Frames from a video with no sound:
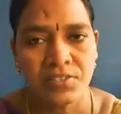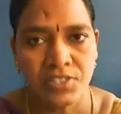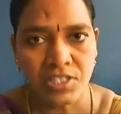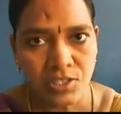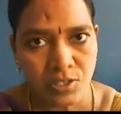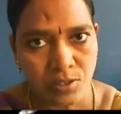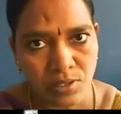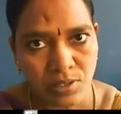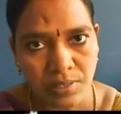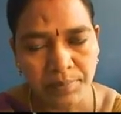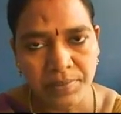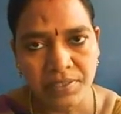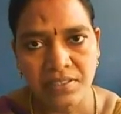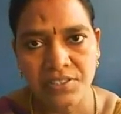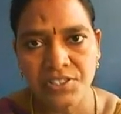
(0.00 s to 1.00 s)
just look
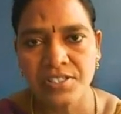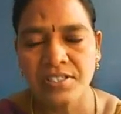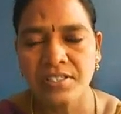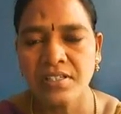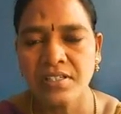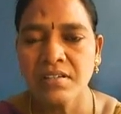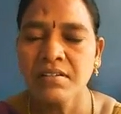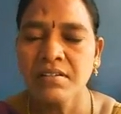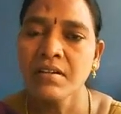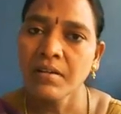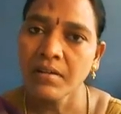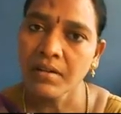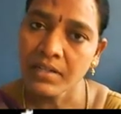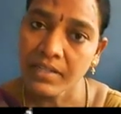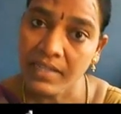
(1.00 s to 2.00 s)
up the dictionary,
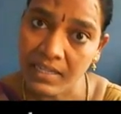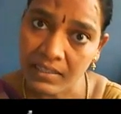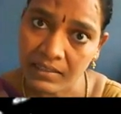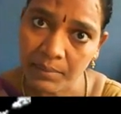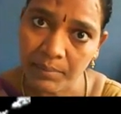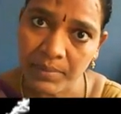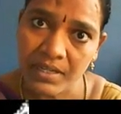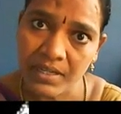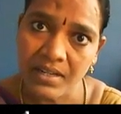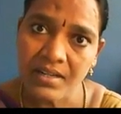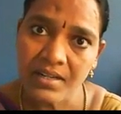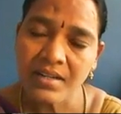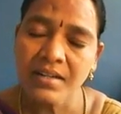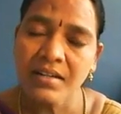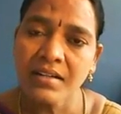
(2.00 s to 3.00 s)
take the meaning,
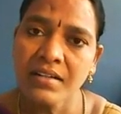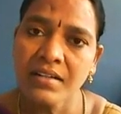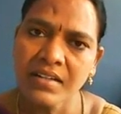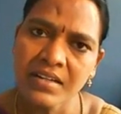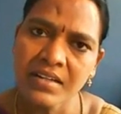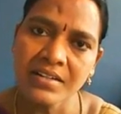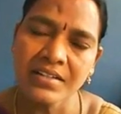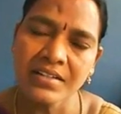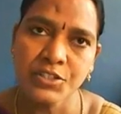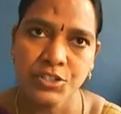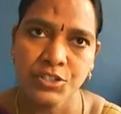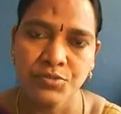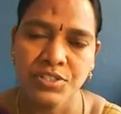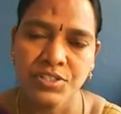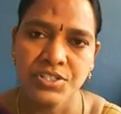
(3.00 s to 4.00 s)
create a
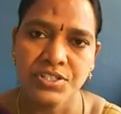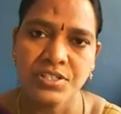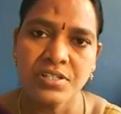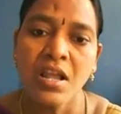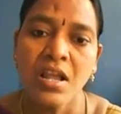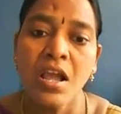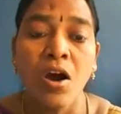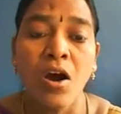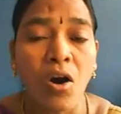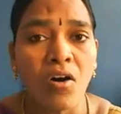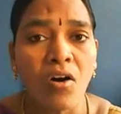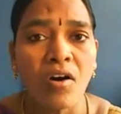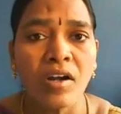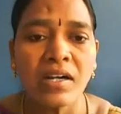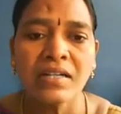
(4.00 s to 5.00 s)
situation,
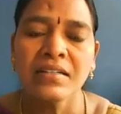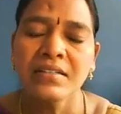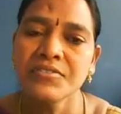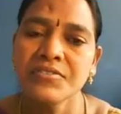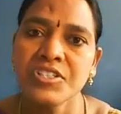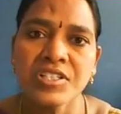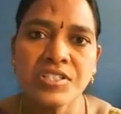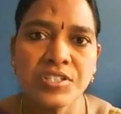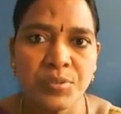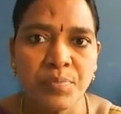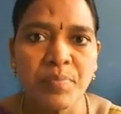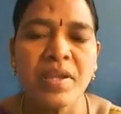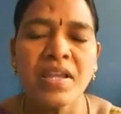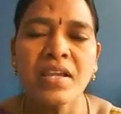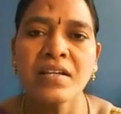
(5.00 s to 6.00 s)
or just
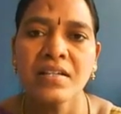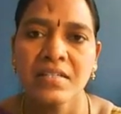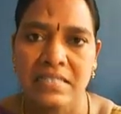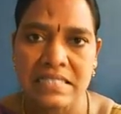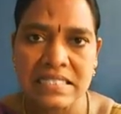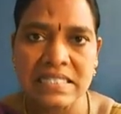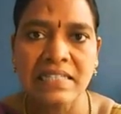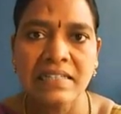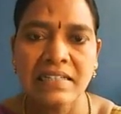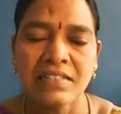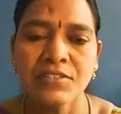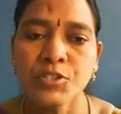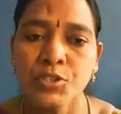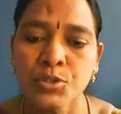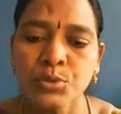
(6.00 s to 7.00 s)
make
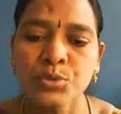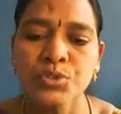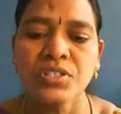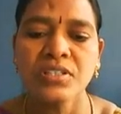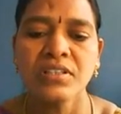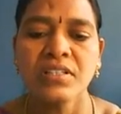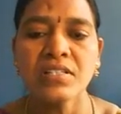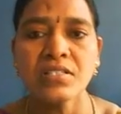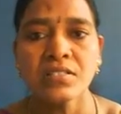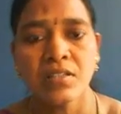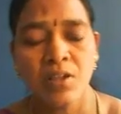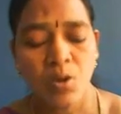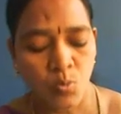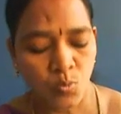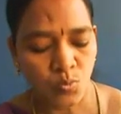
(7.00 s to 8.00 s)
sentence using these
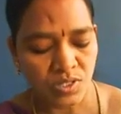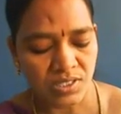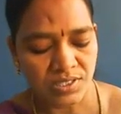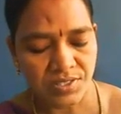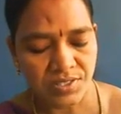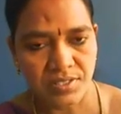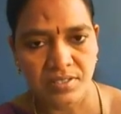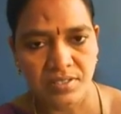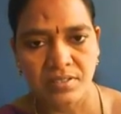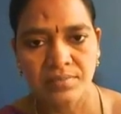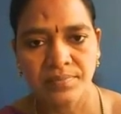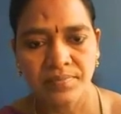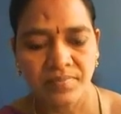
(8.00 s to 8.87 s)
words.